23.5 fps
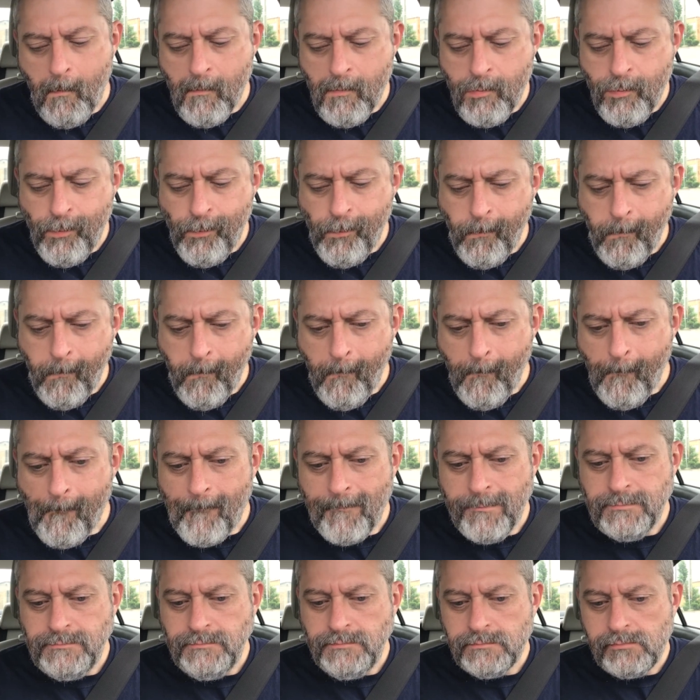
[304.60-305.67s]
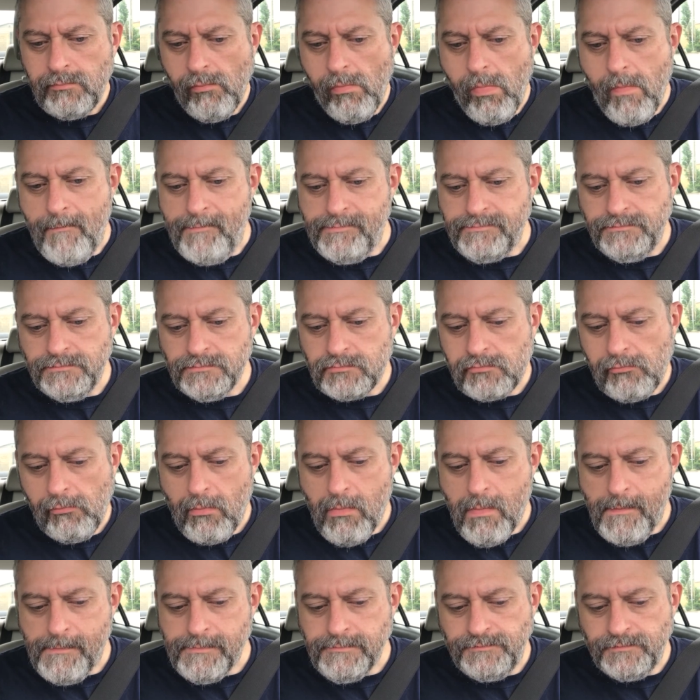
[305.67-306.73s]

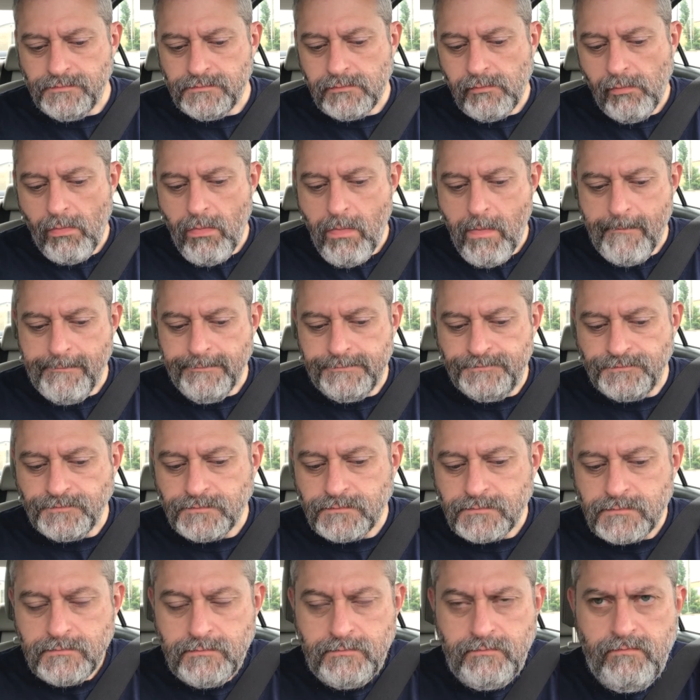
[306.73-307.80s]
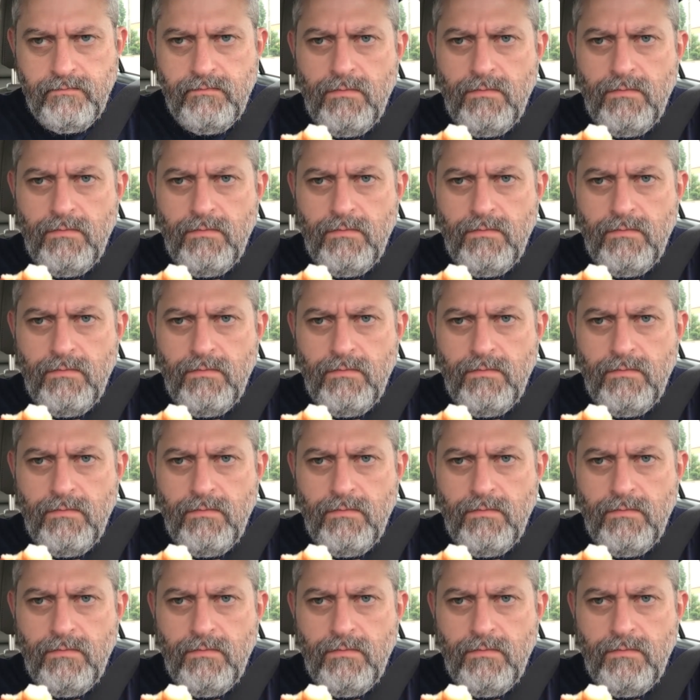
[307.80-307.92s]
Nothing is said.